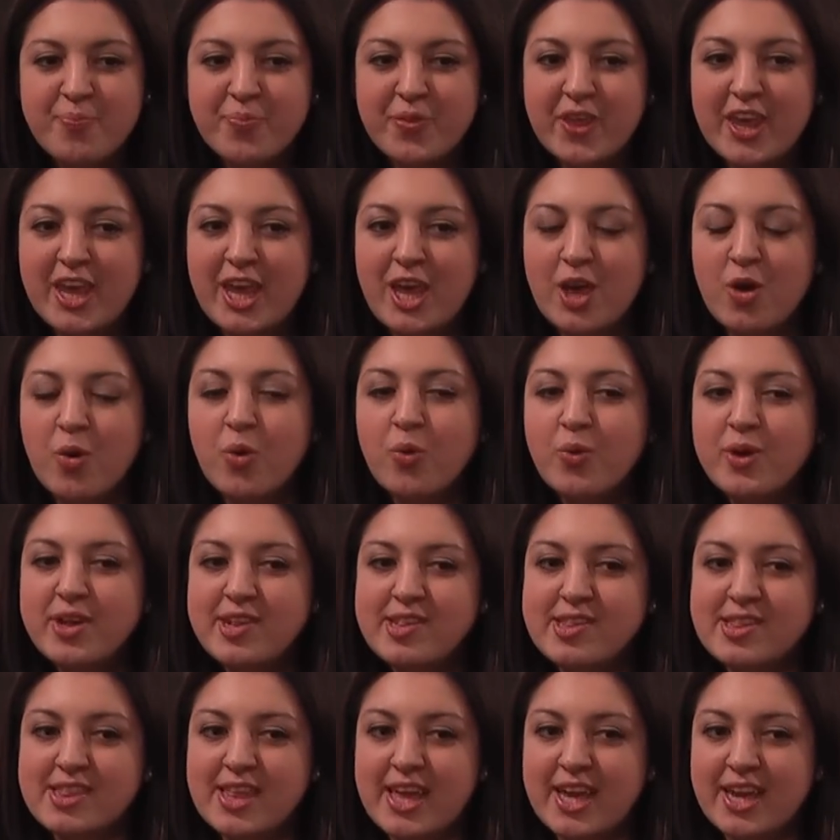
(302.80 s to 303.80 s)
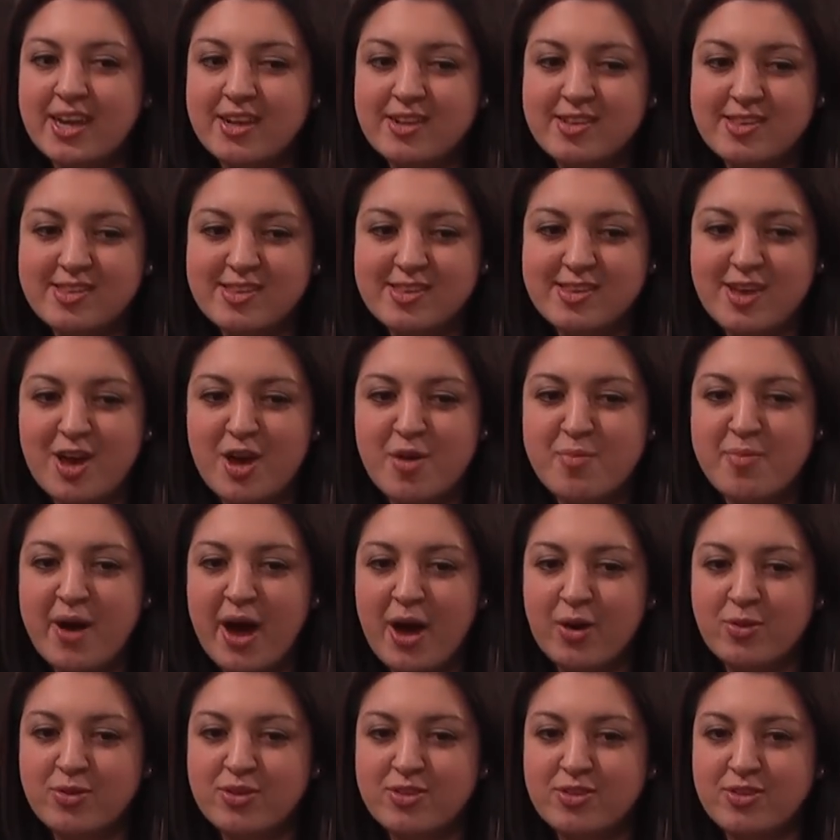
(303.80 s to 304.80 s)
he always thinks
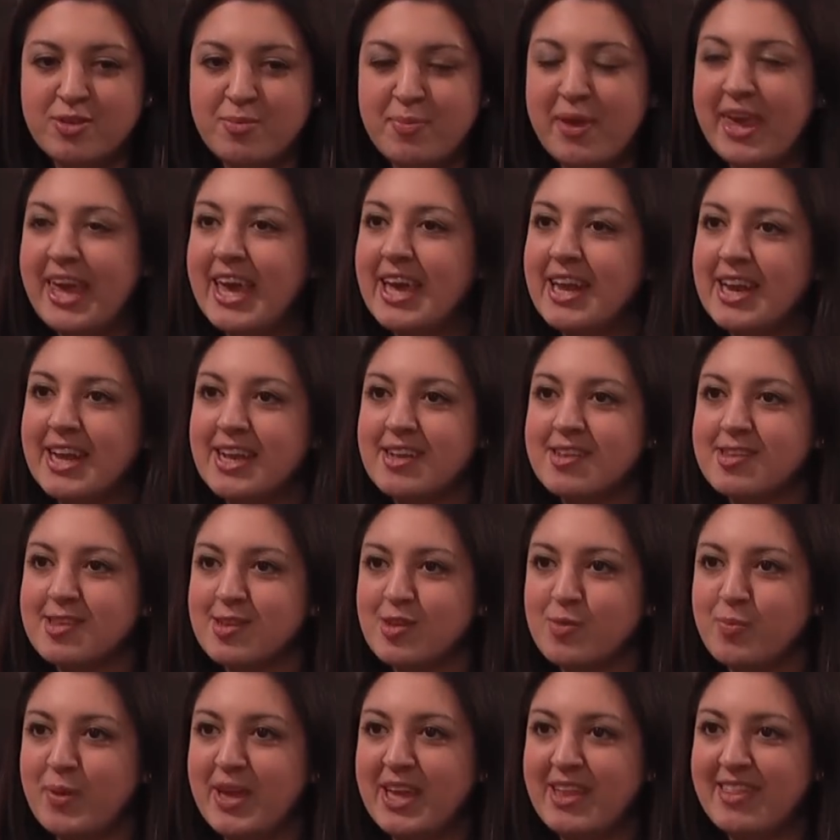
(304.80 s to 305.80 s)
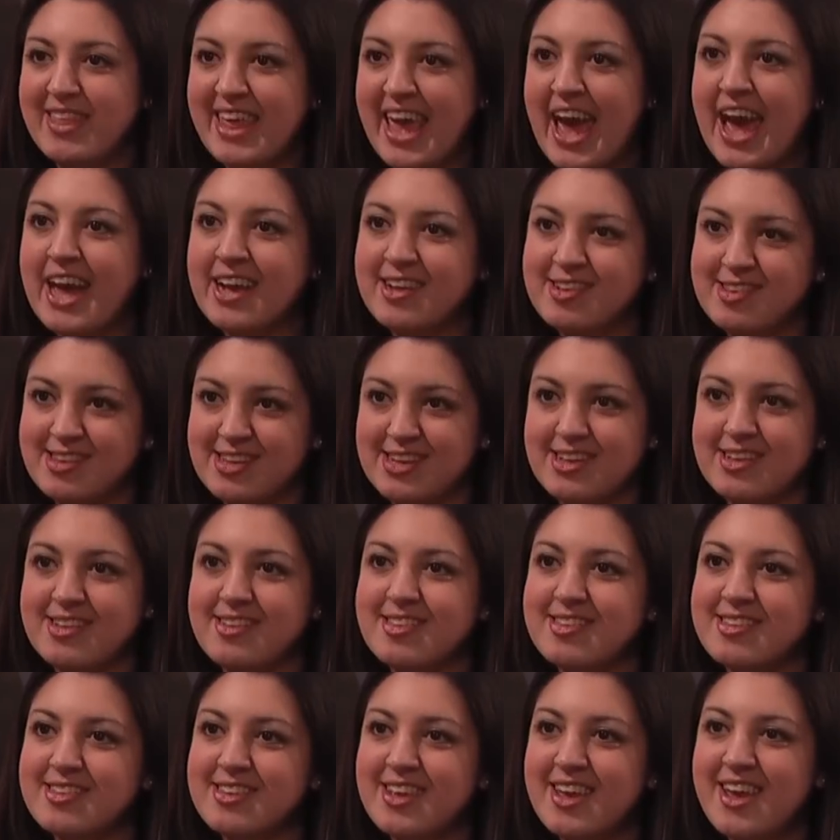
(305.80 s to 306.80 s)
about the pianist as being the
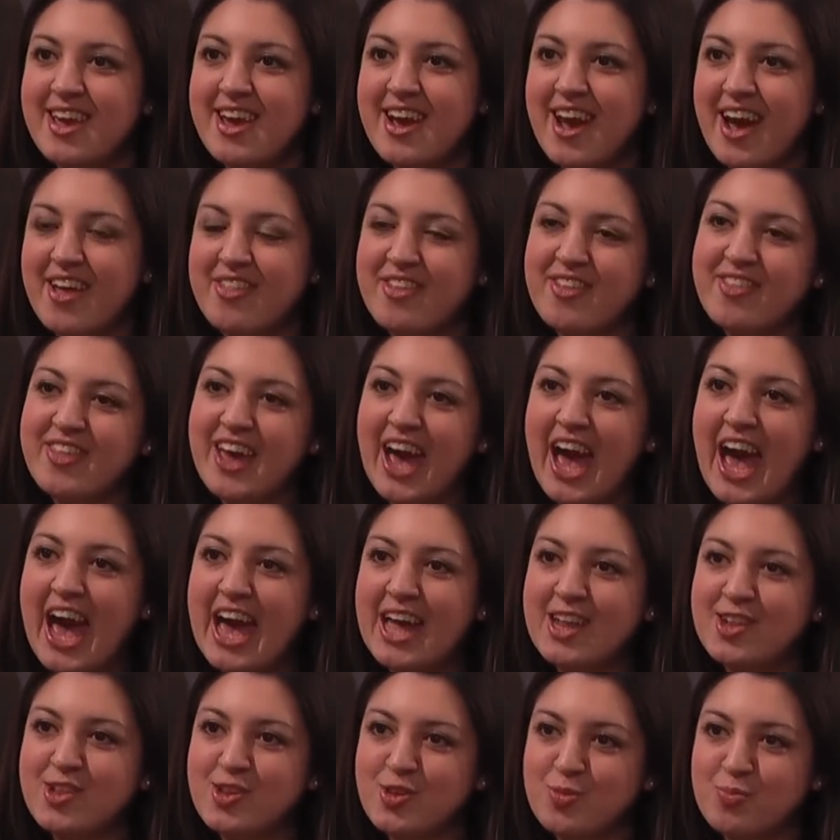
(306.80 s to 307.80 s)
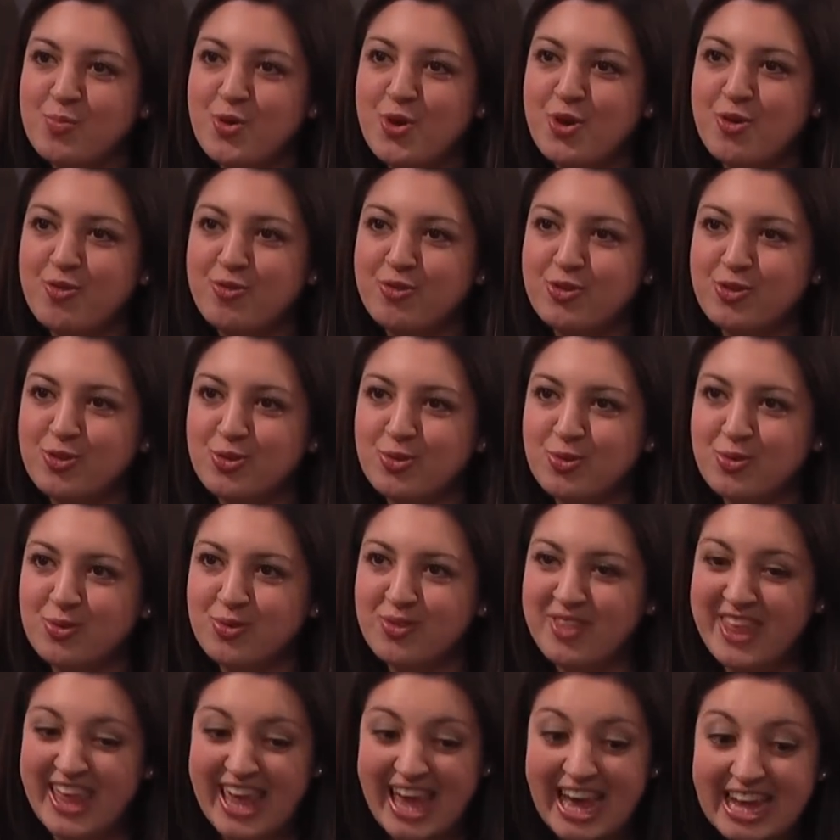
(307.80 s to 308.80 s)
axis, and then the hands move to
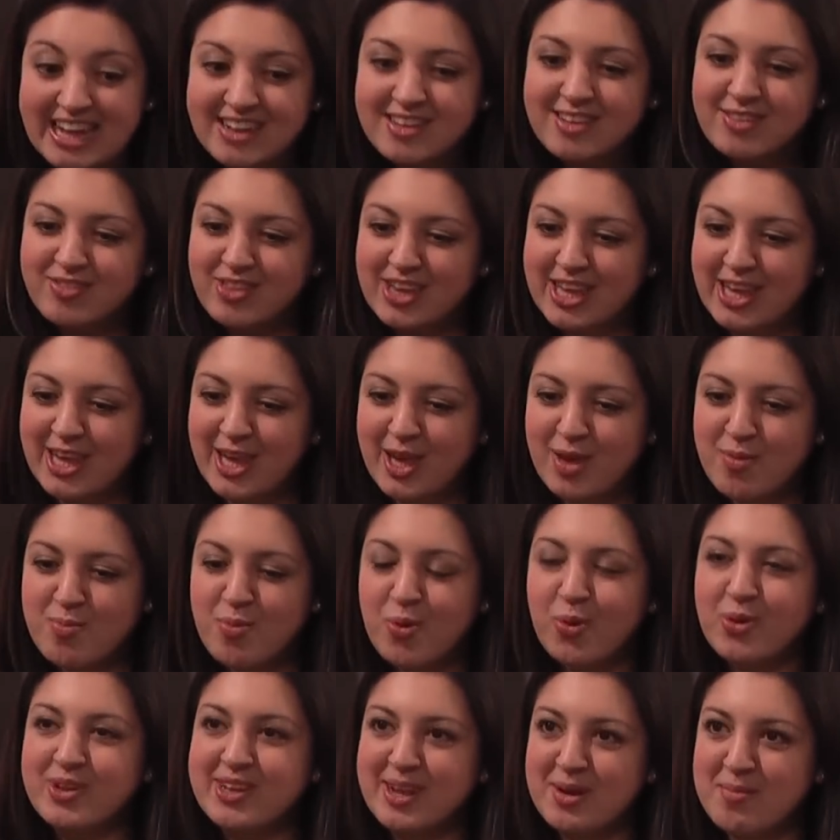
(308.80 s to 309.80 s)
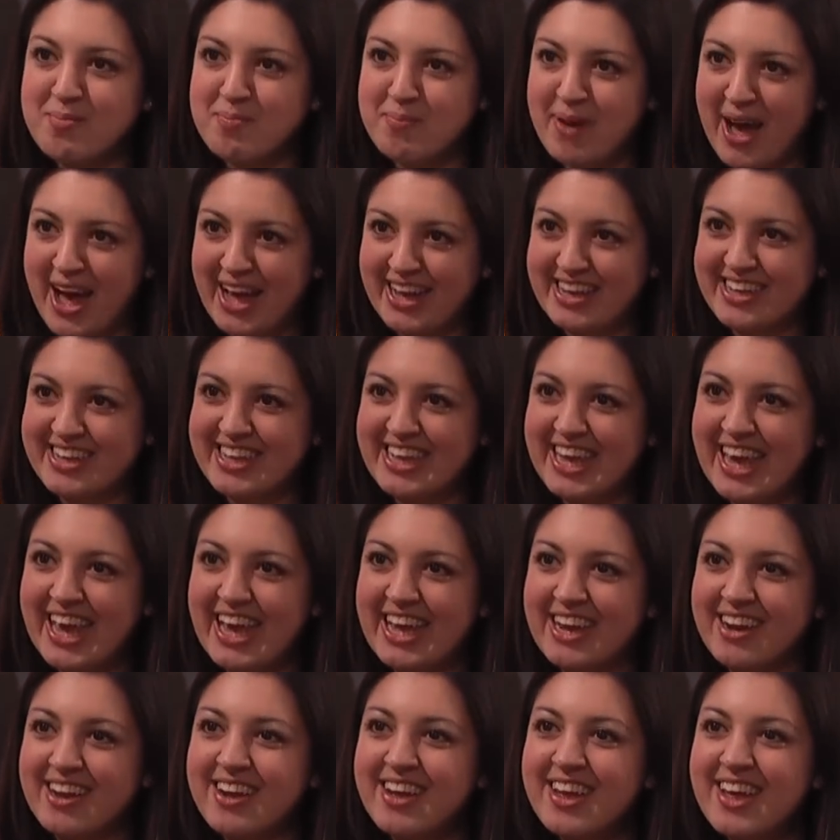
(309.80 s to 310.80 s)
the end of the keyboard and back
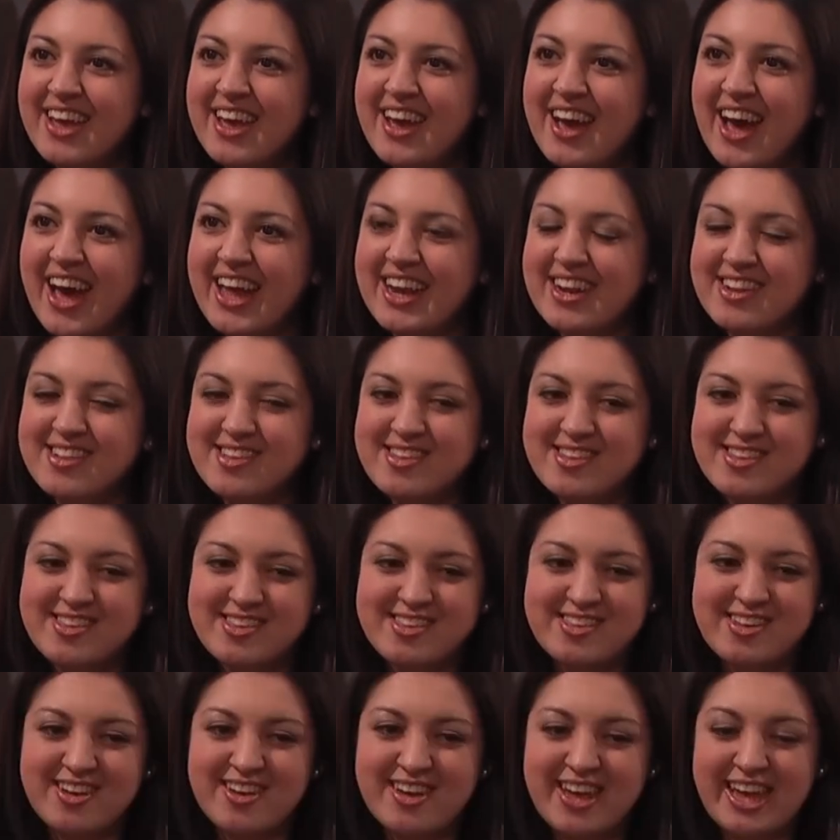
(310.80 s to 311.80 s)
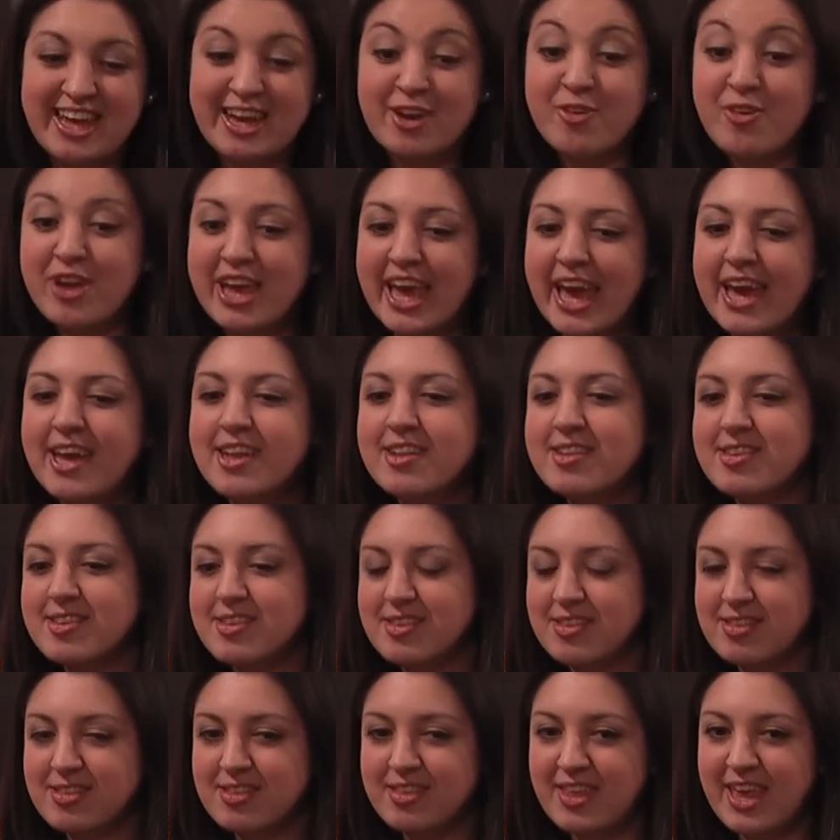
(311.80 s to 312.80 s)
again, and it creates
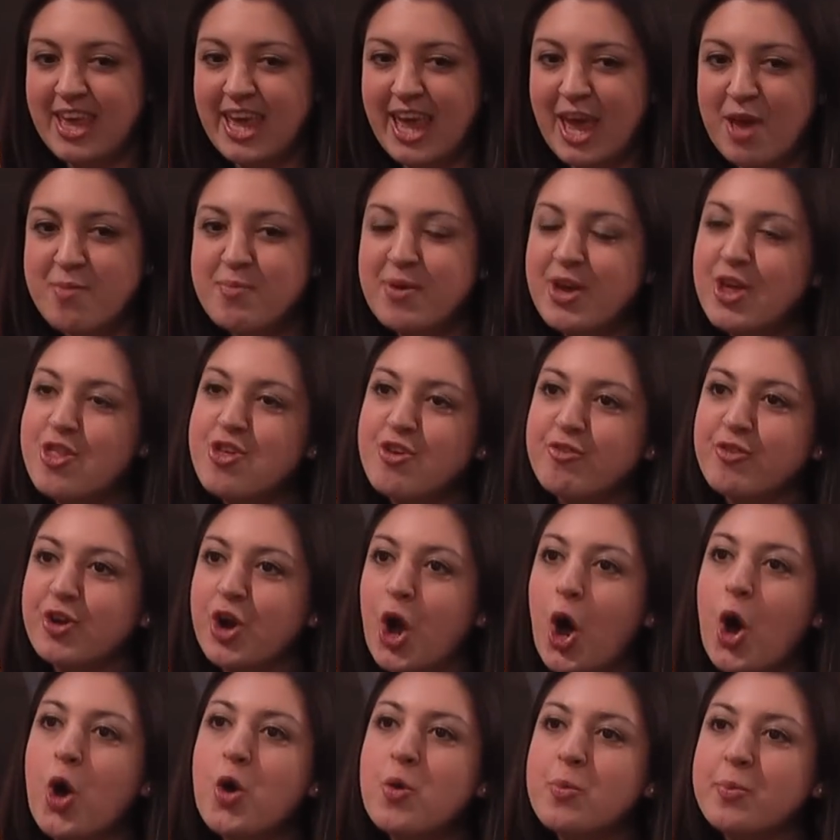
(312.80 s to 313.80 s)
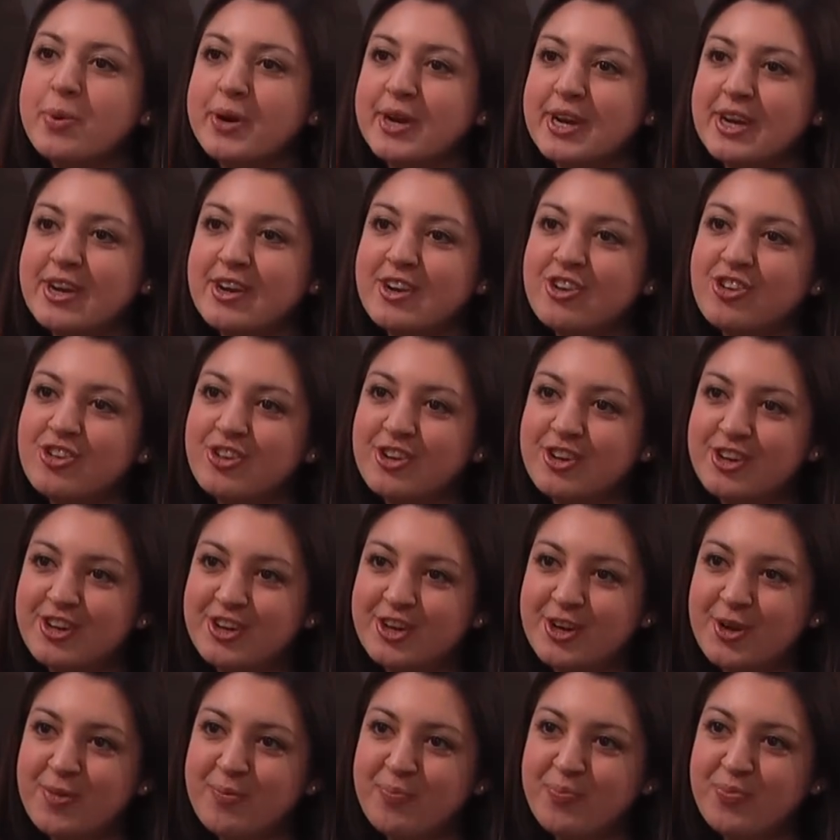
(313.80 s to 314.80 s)
the image of an open
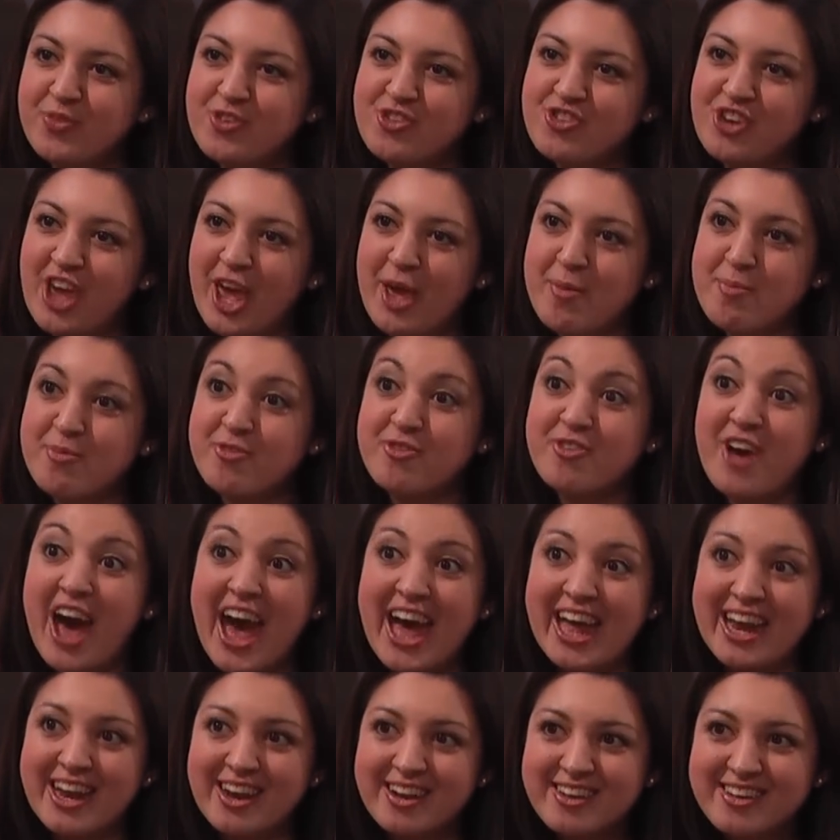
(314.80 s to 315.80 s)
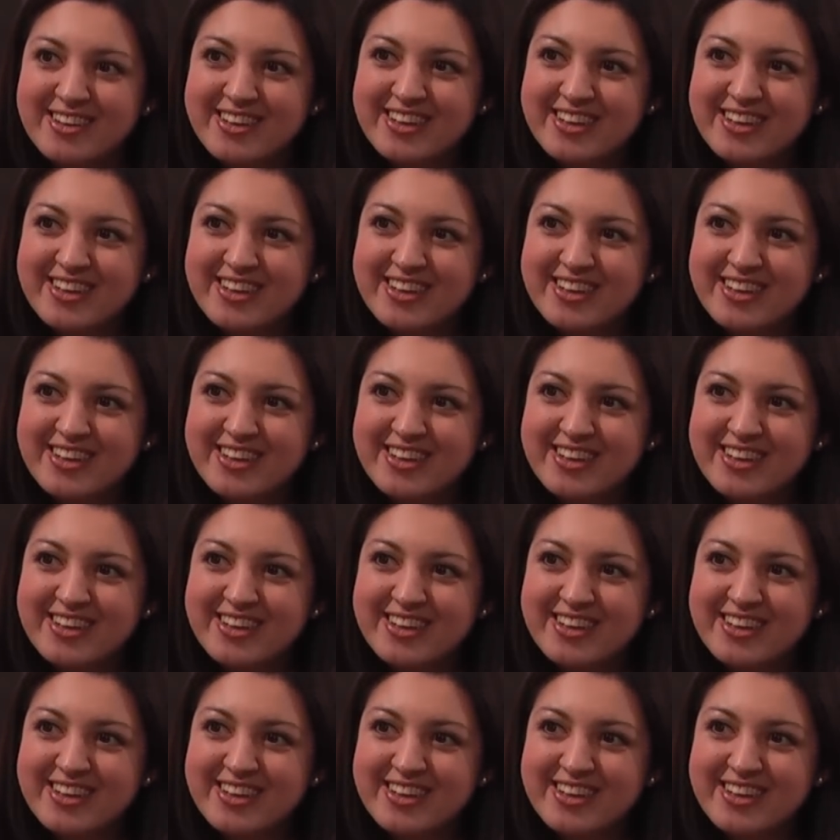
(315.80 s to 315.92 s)
shaped fan.